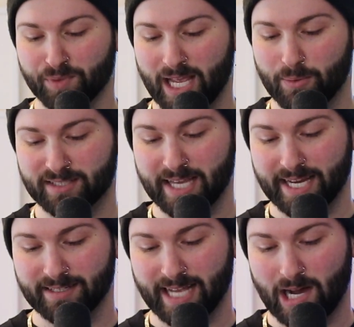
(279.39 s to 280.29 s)
It was
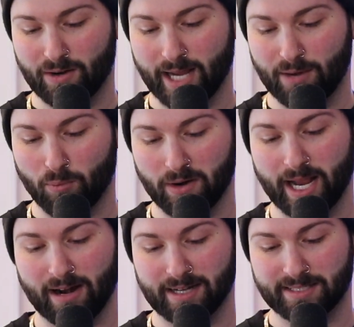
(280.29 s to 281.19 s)
taken down and won't
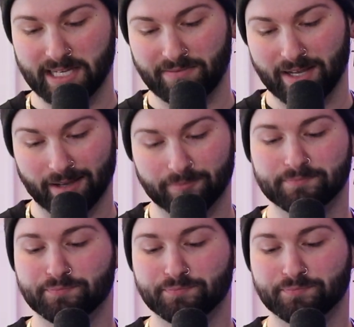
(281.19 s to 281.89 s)
air on TV.